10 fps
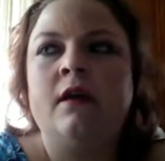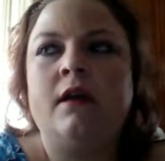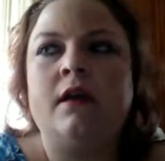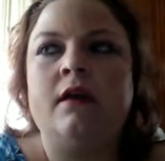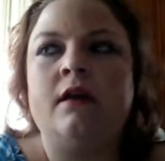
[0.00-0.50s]

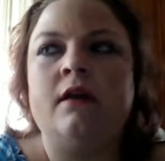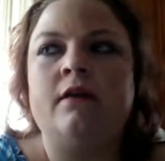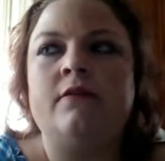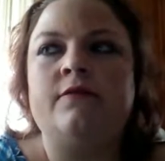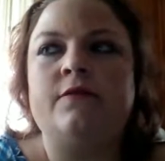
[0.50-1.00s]

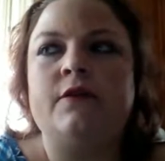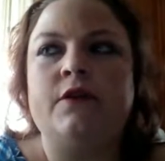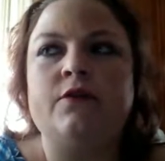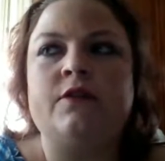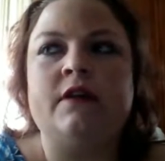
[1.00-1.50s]
if
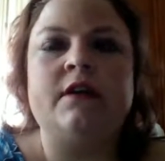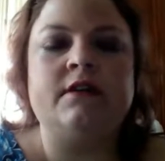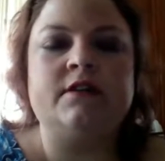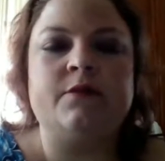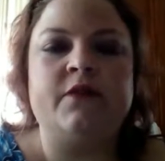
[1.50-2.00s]
you're thinking
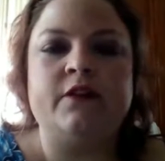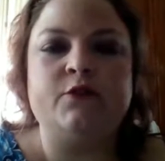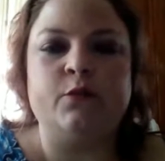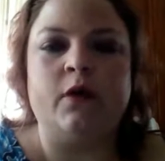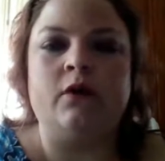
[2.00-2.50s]

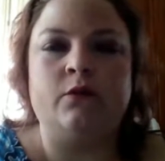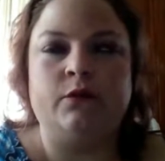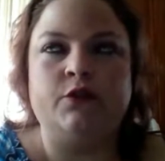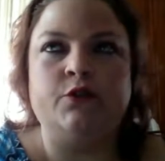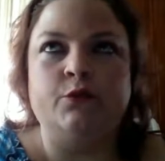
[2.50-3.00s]
something's wrong,
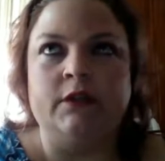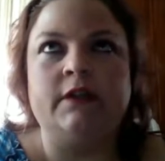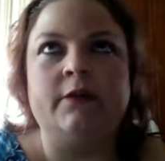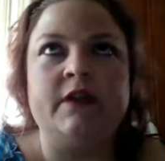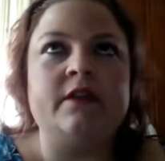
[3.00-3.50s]
would you
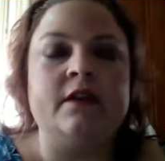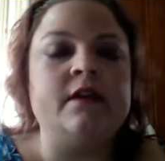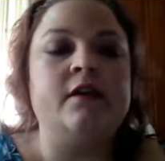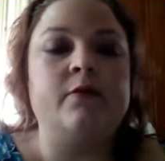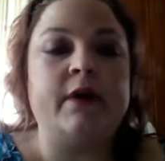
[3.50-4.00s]
really be
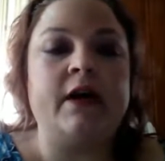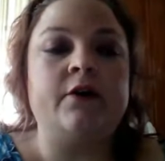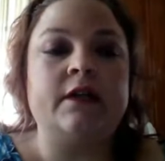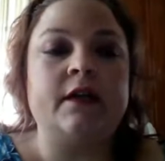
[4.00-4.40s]
thinking about